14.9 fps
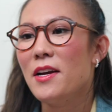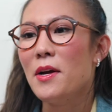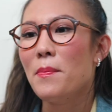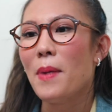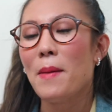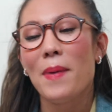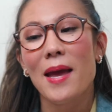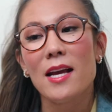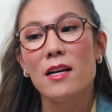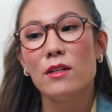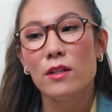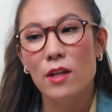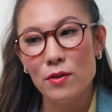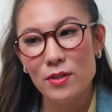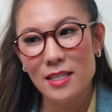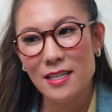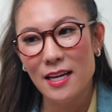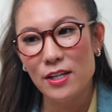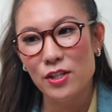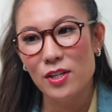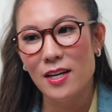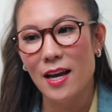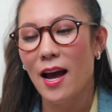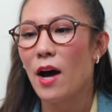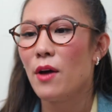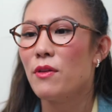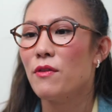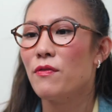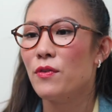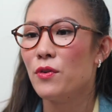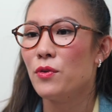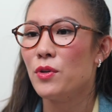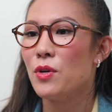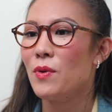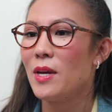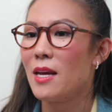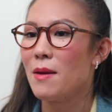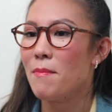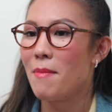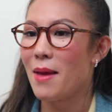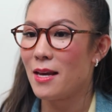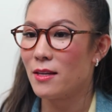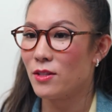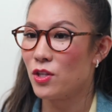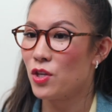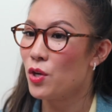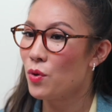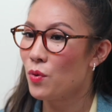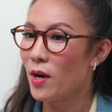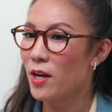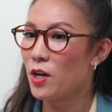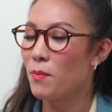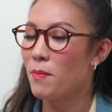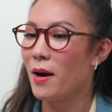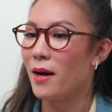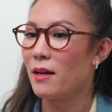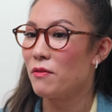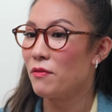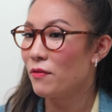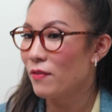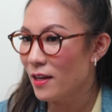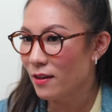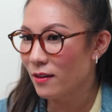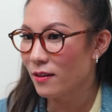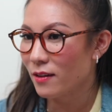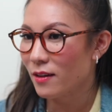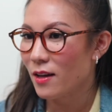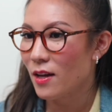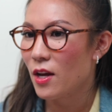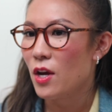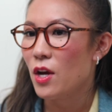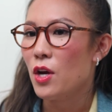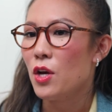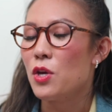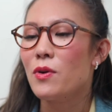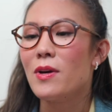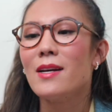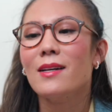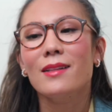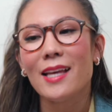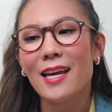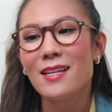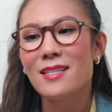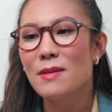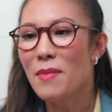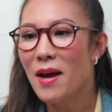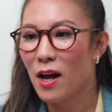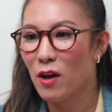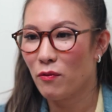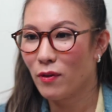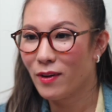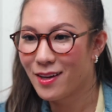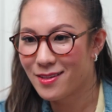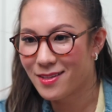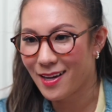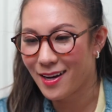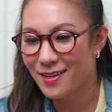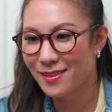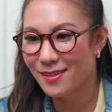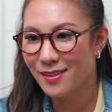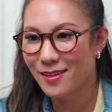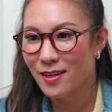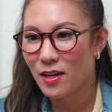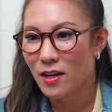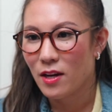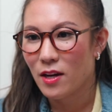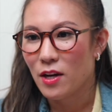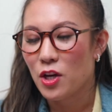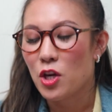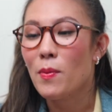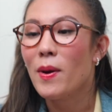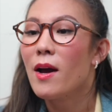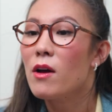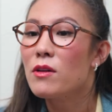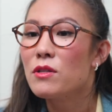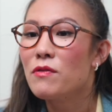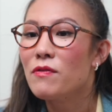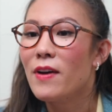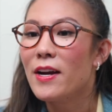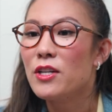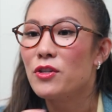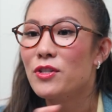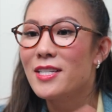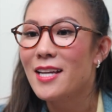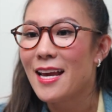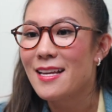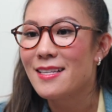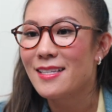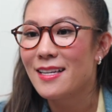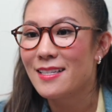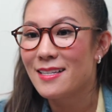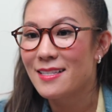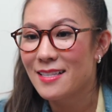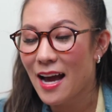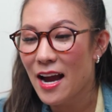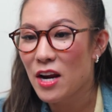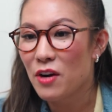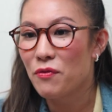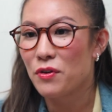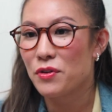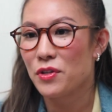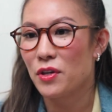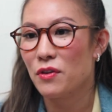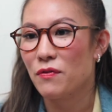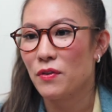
By paying close attention to how the food you eat makes you and your body feel, you can glean some helpful insights. You may also find your taste and desire for certain